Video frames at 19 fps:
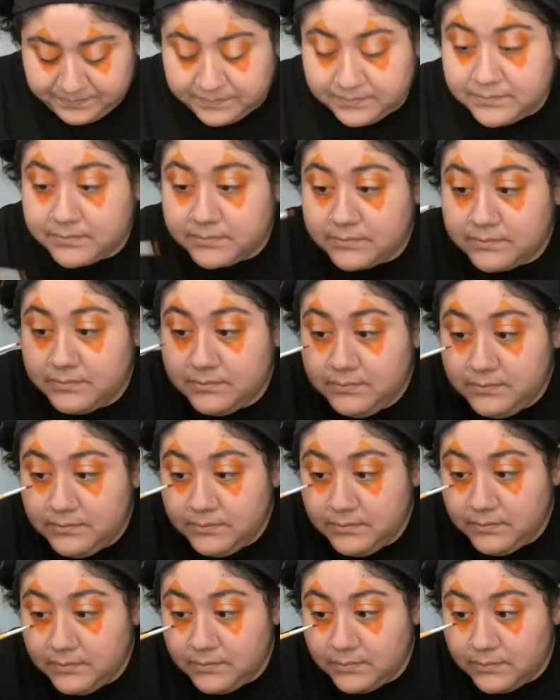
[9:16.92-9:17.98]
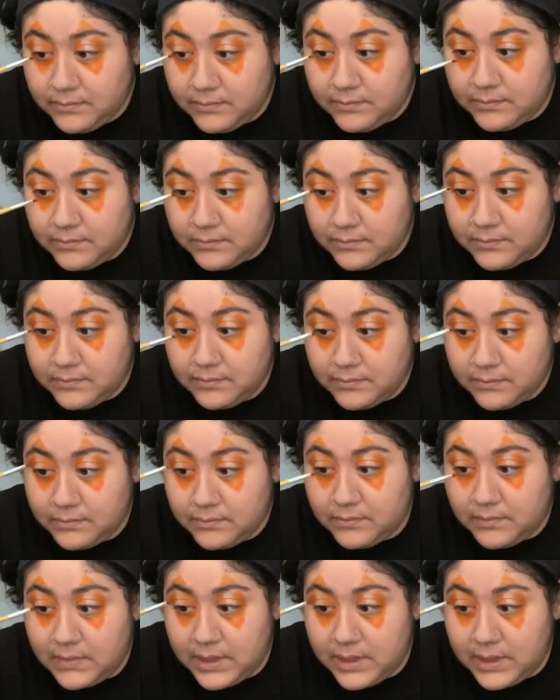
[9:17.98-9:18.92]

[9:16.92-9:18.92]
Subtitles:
Nobody speaks.